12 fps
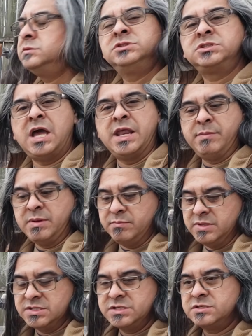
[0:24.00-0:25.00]
just kind of
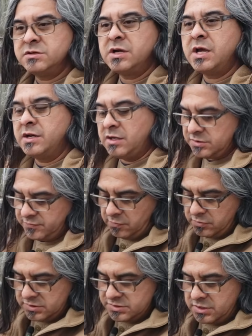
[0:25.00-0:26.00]
been busy, so I kind of lost
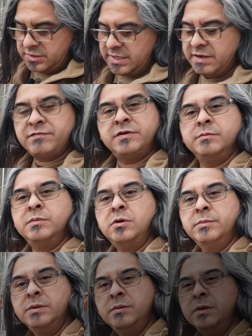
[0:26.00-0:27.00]
focus on that for the
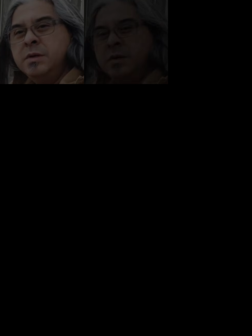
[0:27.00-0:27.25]
moment.